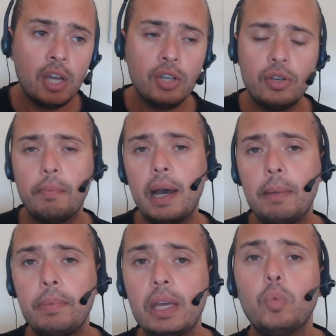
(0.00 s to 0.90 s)
So it might
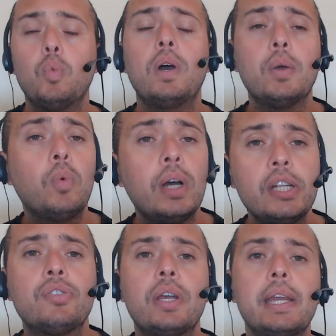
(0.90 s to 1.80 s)
be one-on-one
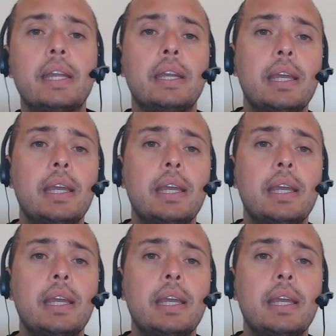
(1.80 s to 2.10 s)
training,